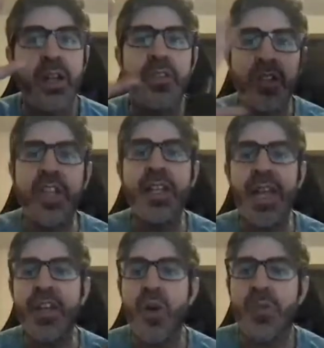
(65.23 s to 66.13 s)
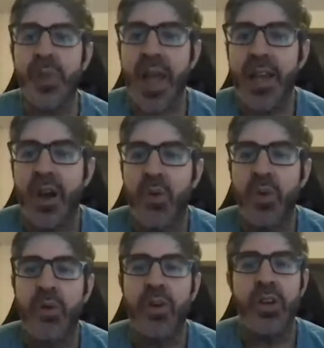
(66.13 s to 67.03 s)
Thursday didn't go as planned.
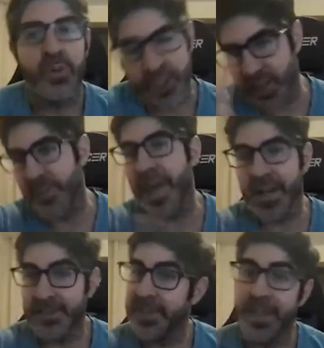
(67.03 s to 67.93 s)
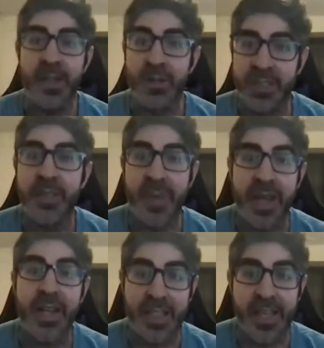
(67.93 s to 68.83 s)
We're still in beta. No, we're still in
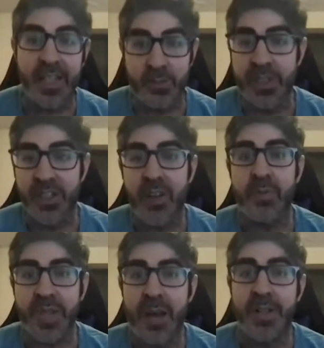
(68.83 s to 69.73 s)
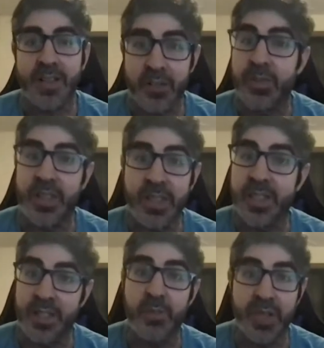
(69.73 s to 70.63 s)
beta. As we saw from TopShot
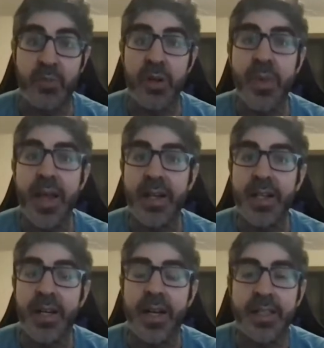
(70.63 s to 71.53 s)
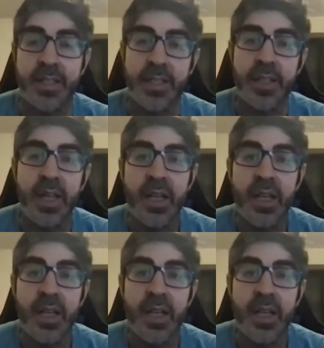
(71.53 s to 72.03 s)
this week, we're in beta still.